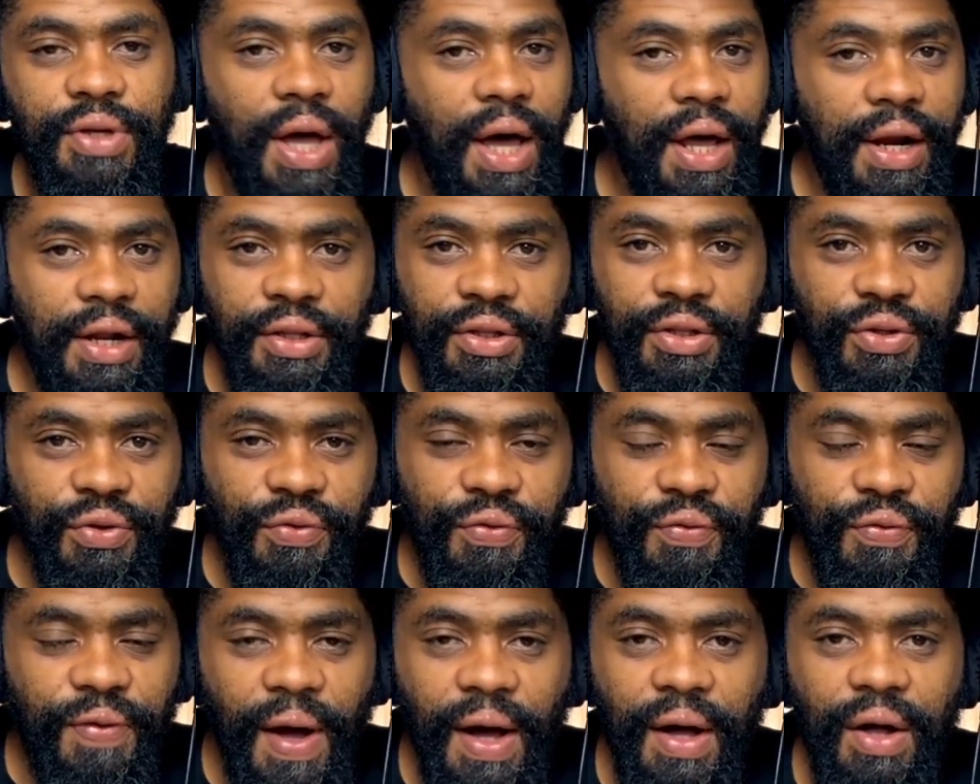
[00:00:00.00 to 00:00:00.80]
So I
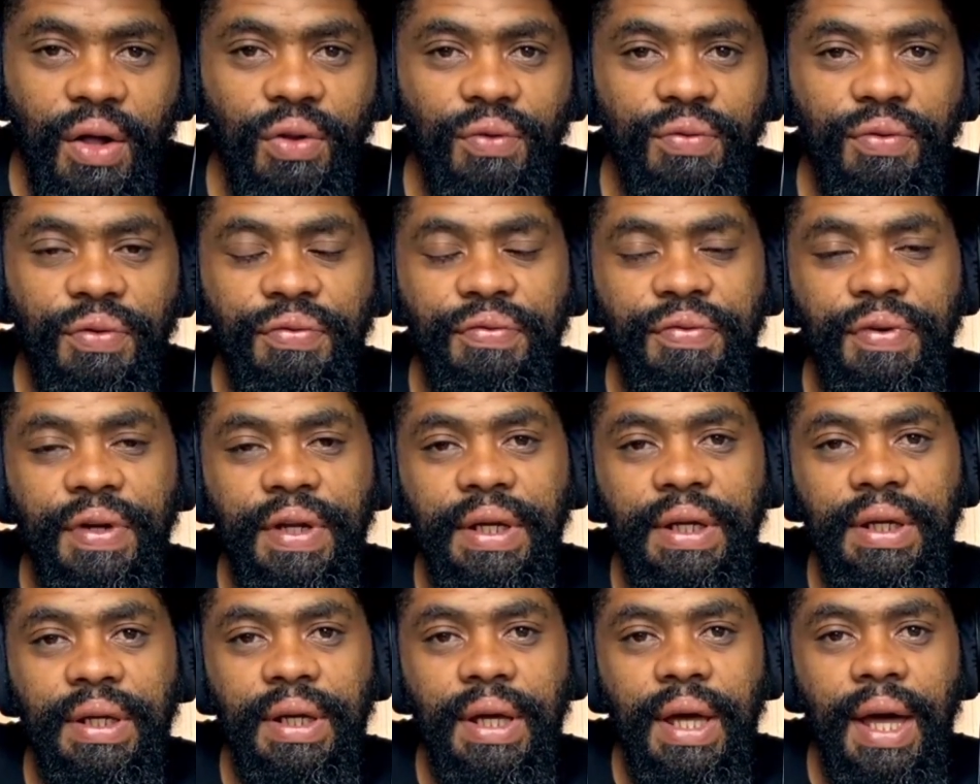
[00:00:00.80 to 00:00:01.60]
don't do fuck all for
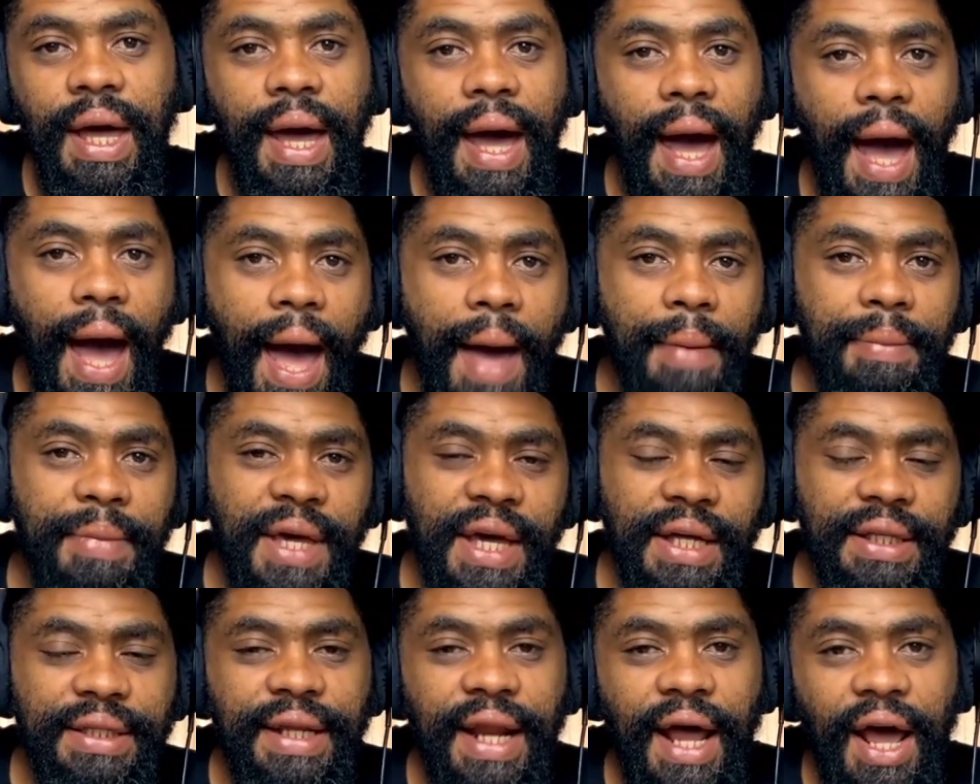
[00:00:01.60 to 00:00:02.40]
free.
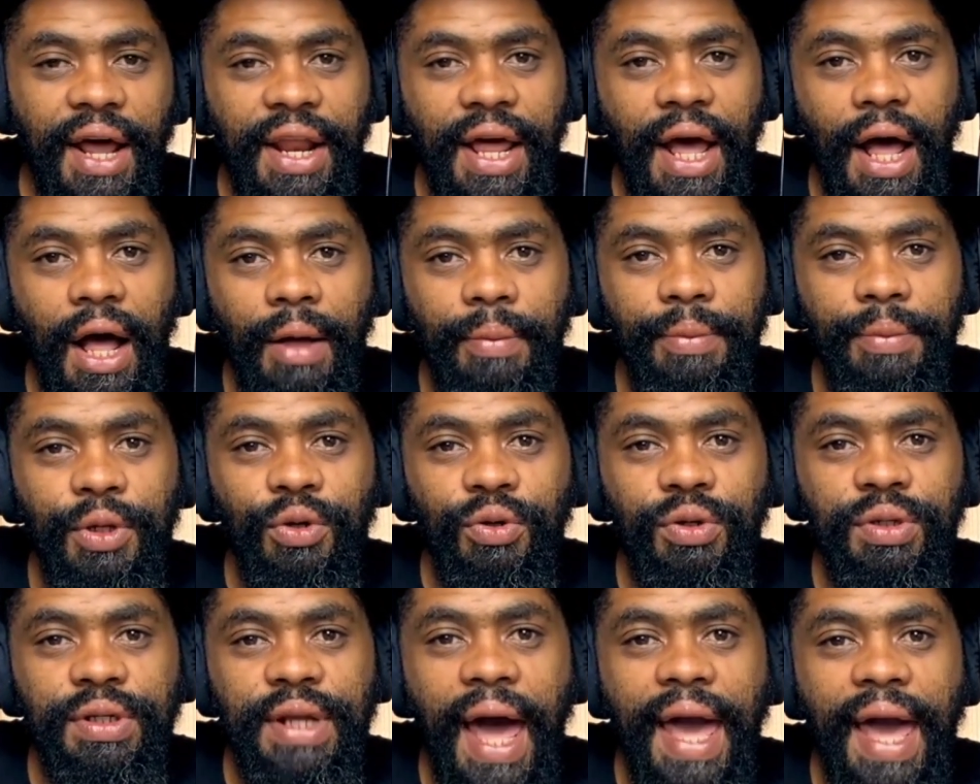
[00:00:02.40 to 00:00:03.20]
I'm here trying to
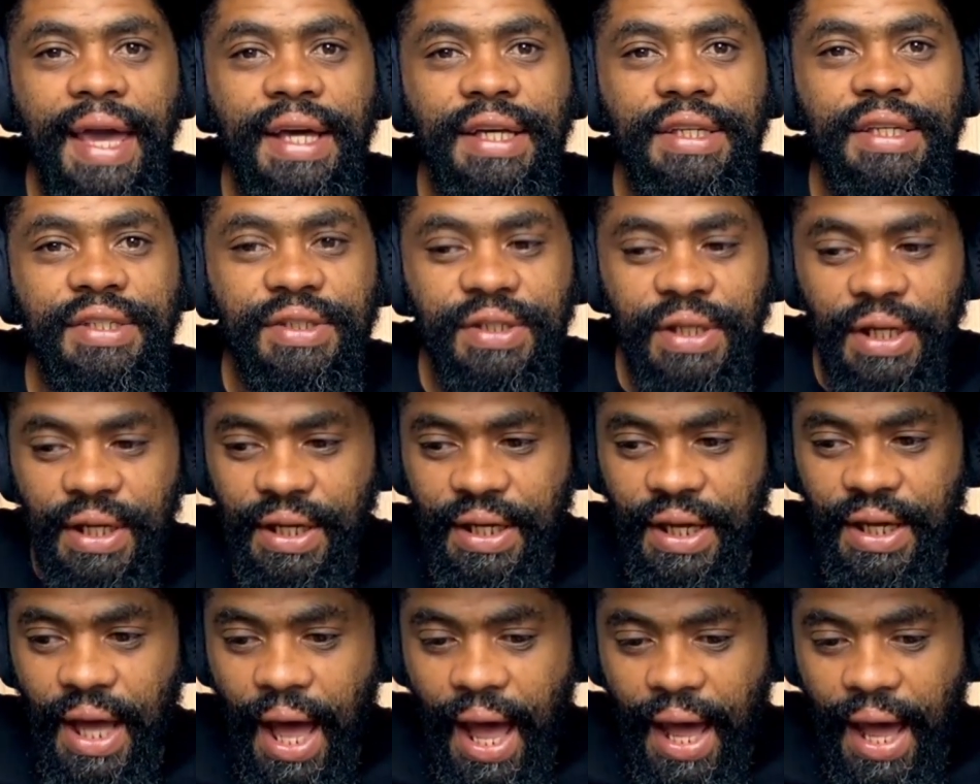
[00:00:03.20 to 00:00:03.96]
help you niggas